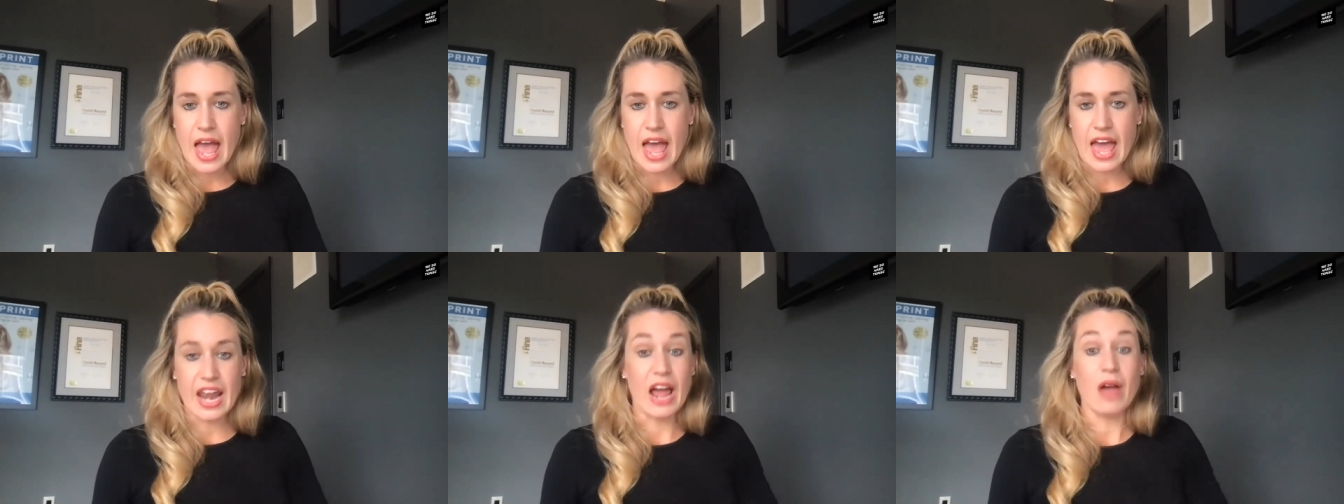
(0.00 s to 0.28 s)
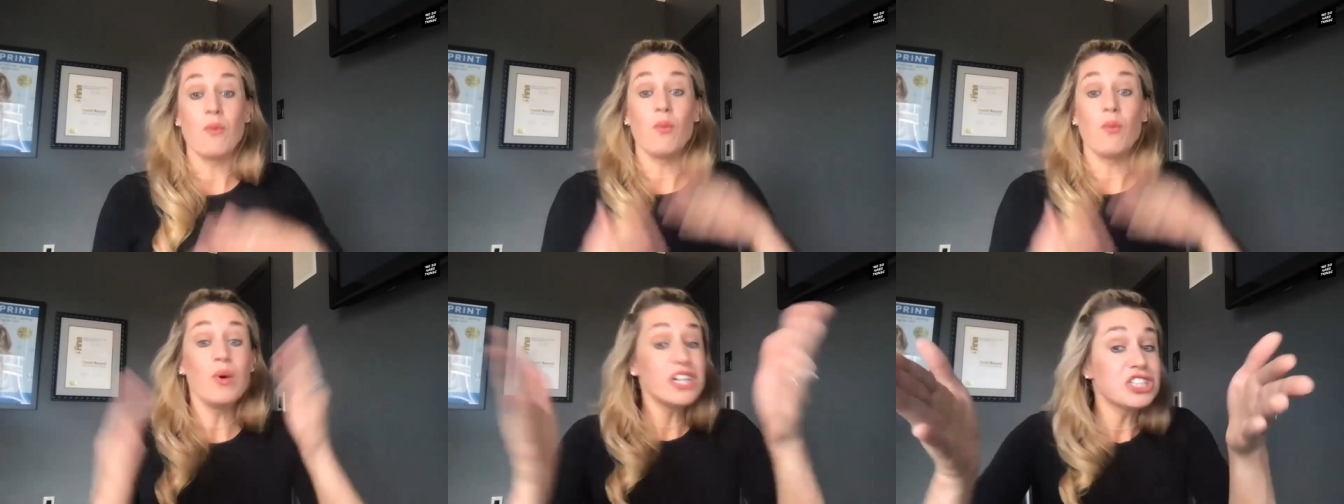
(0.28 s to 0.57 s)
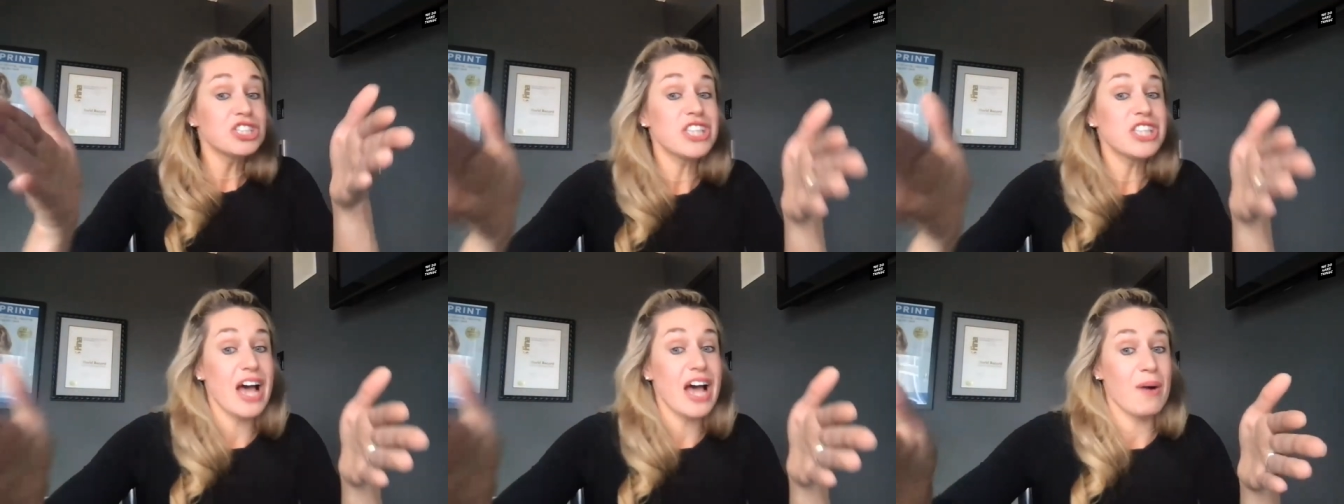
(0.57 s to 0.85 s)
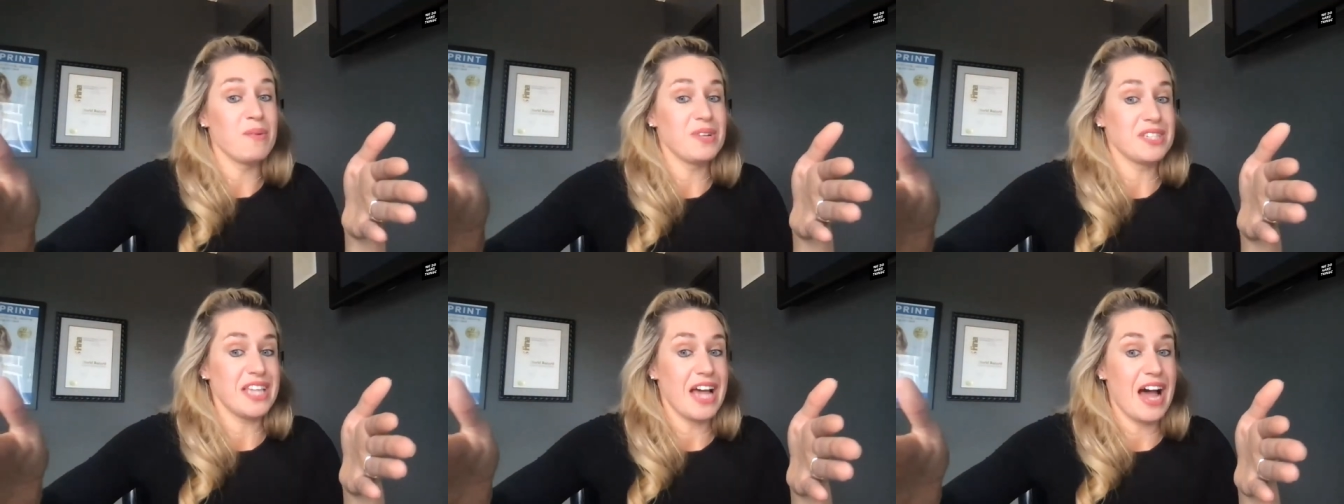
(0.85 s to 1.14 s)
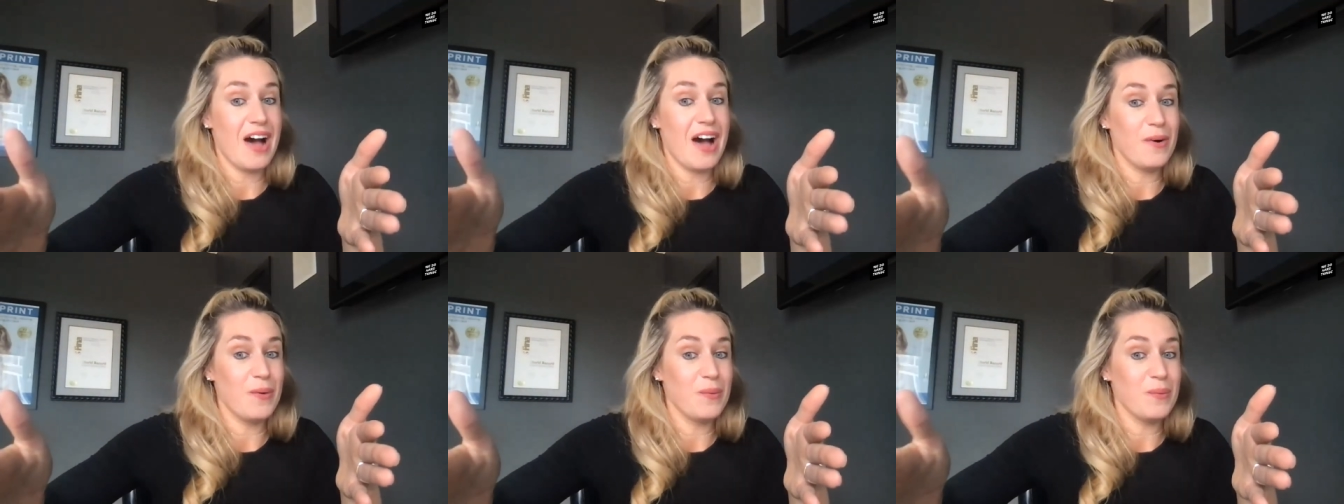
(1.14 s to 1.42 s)
and I wish that was
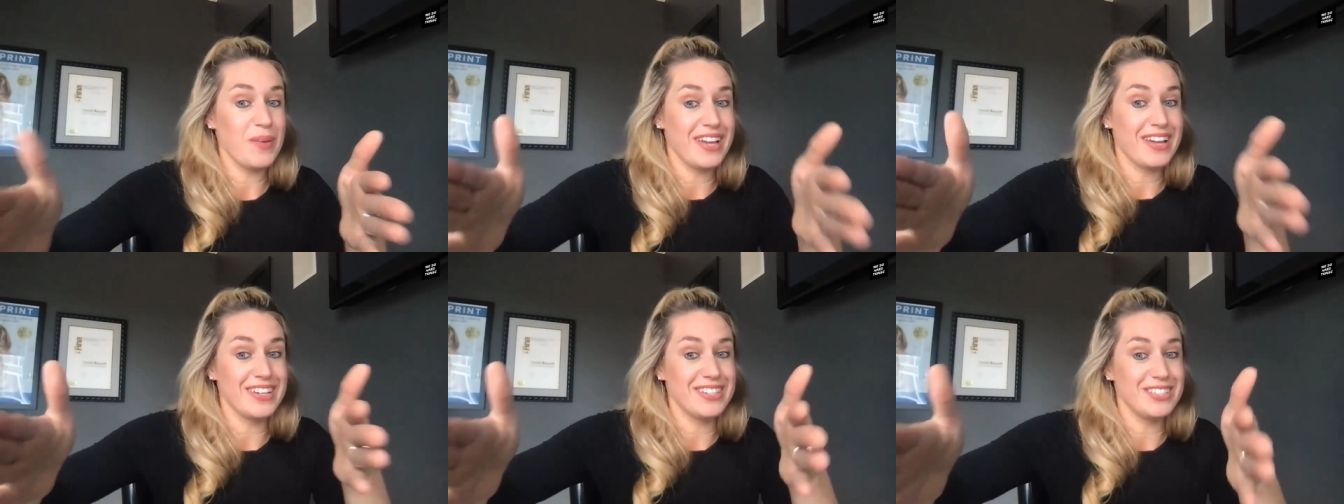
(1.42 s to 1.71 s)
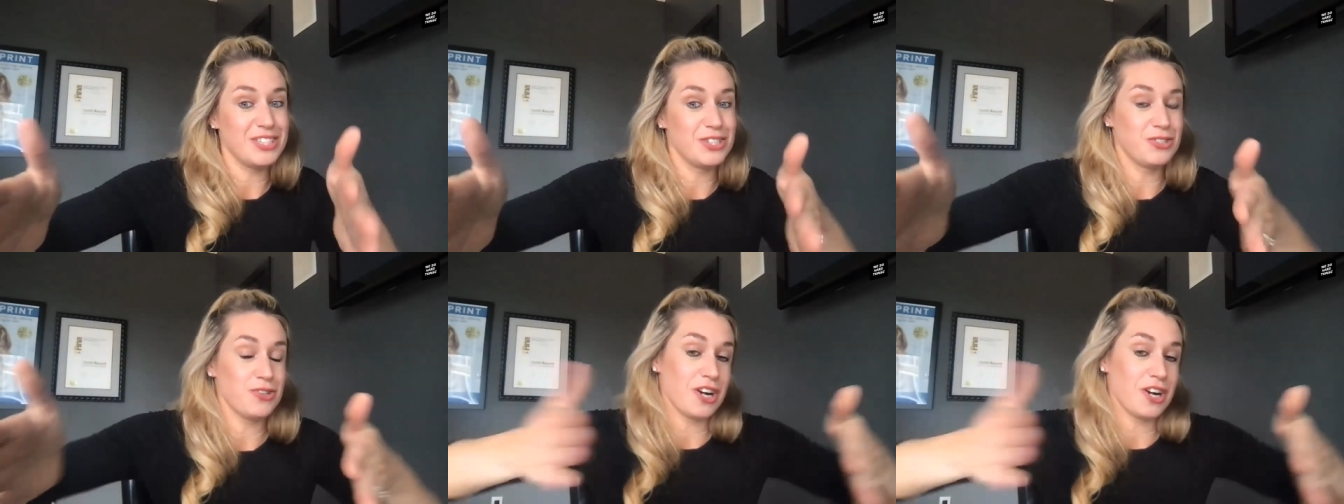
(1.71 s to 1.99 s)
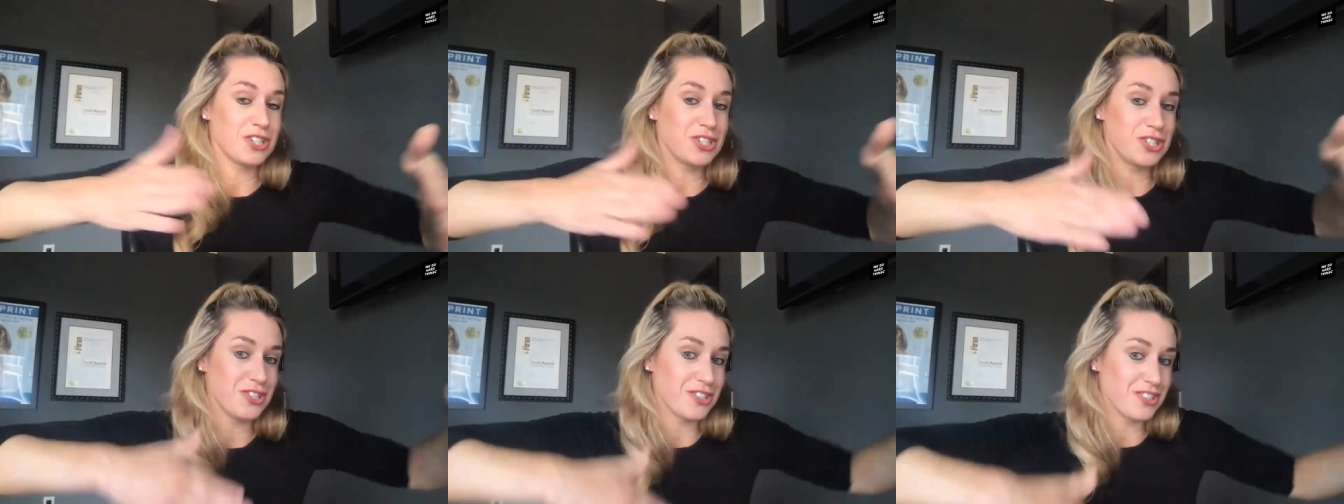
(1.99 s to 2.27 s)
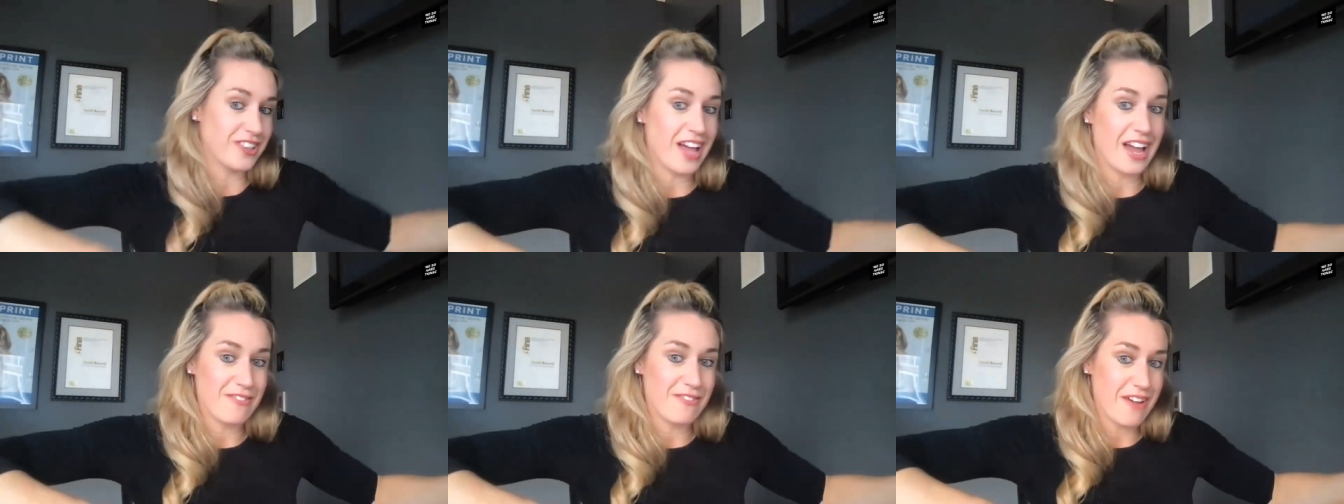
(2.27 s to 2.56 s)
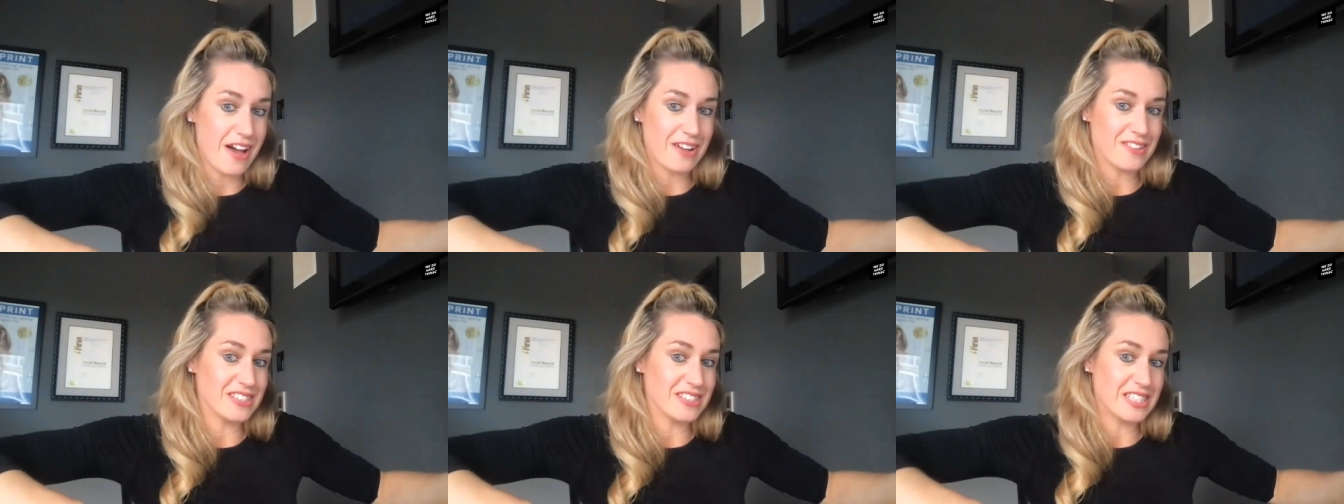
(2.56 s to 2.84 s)
how we could structure
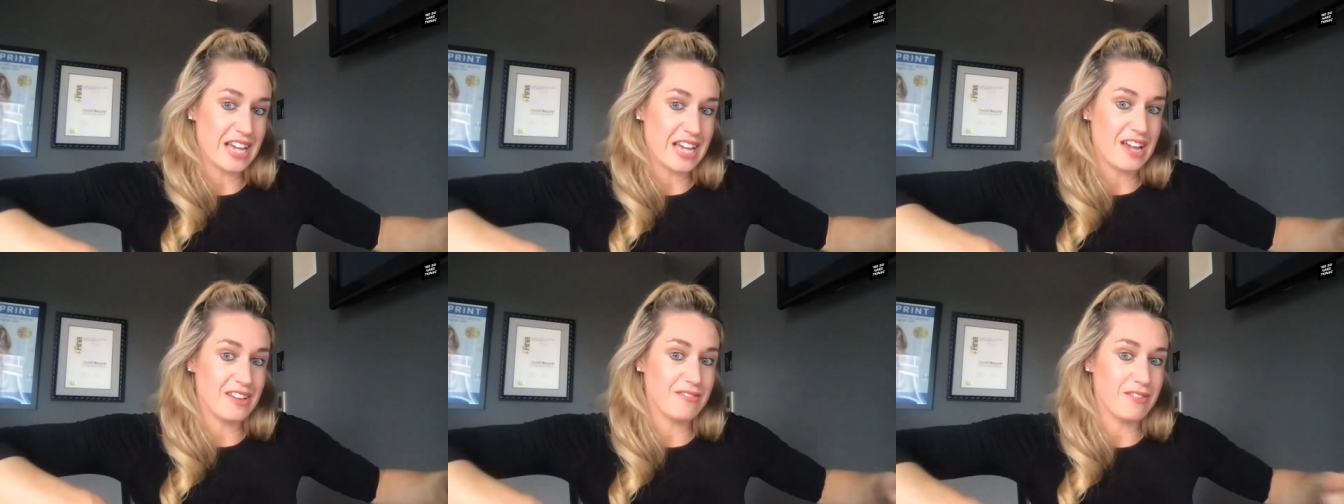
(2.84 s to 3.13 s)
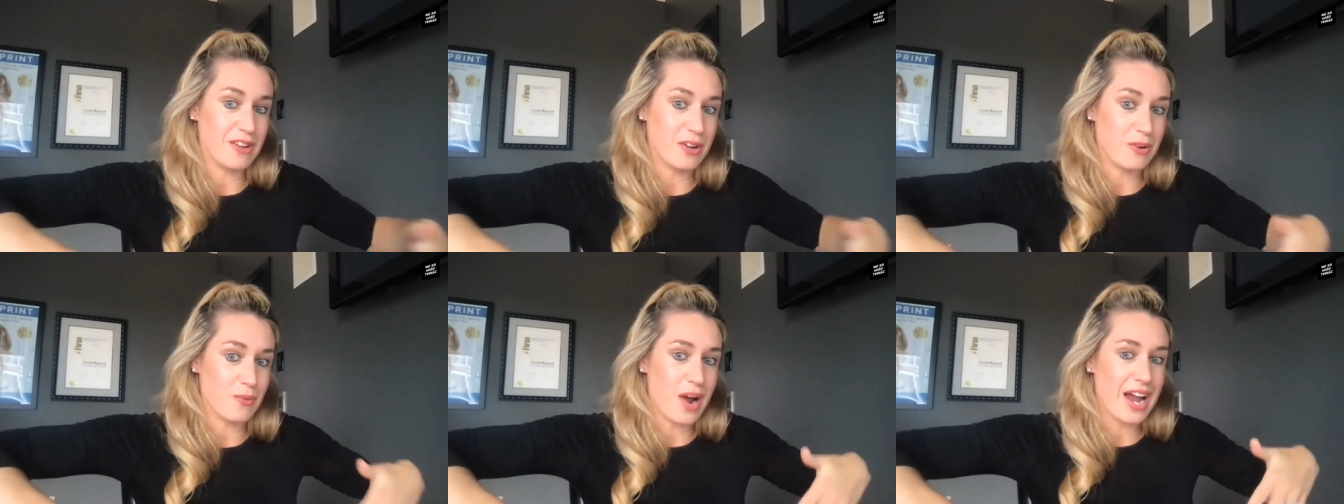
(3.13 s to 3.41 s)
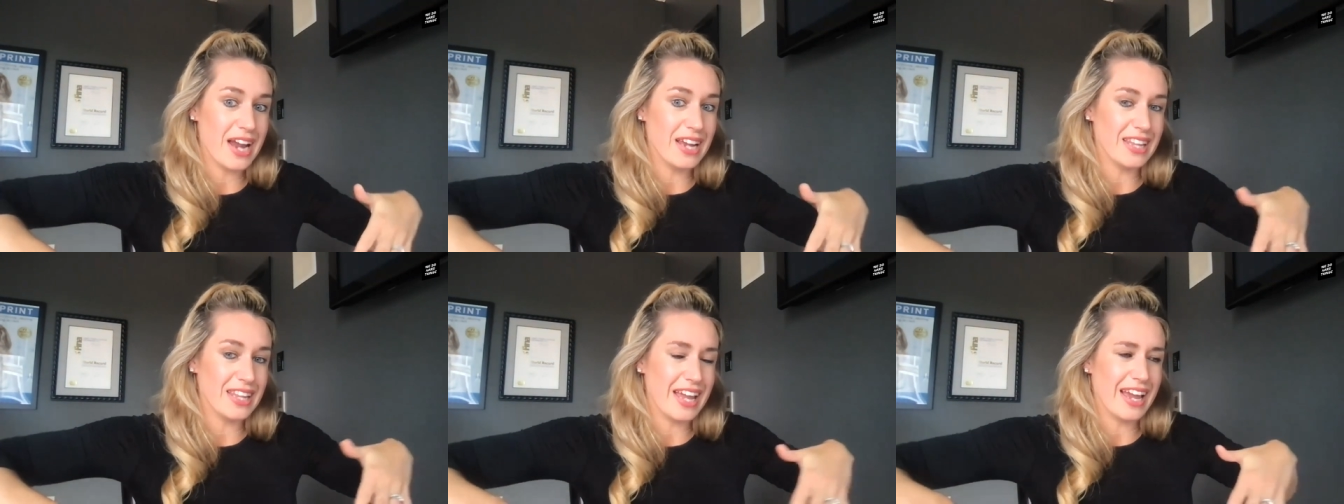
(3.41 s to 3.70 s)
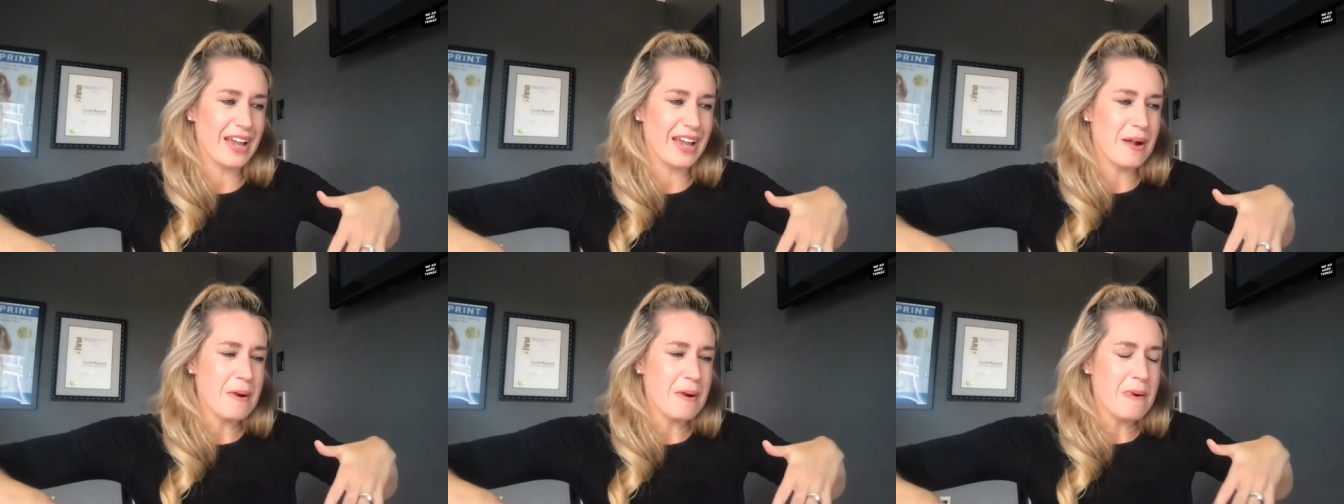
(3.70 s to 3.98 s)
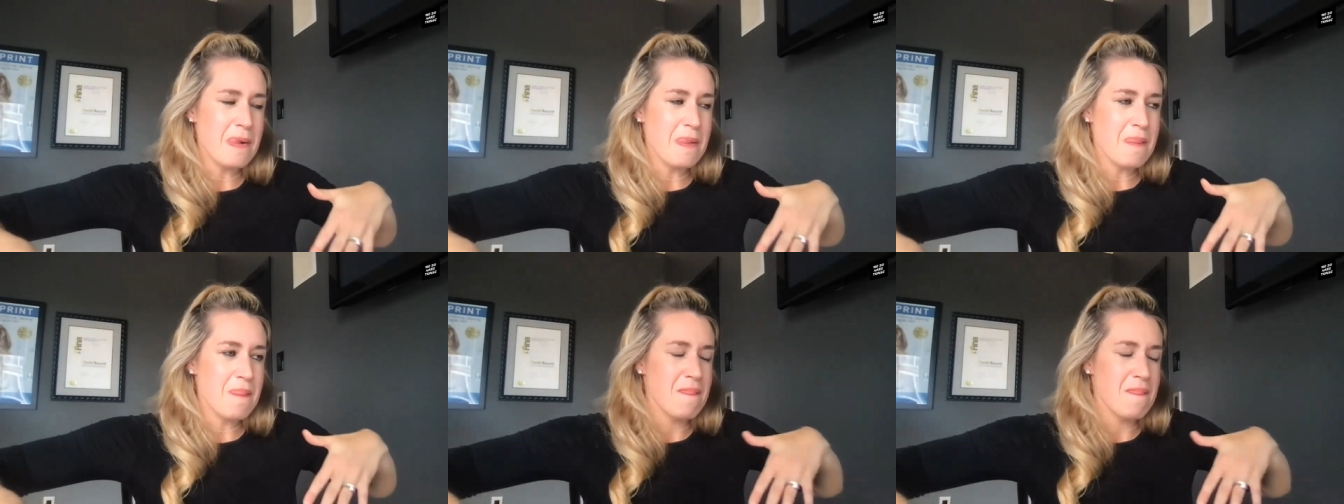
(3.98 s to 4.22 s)
life outside of it, right? Like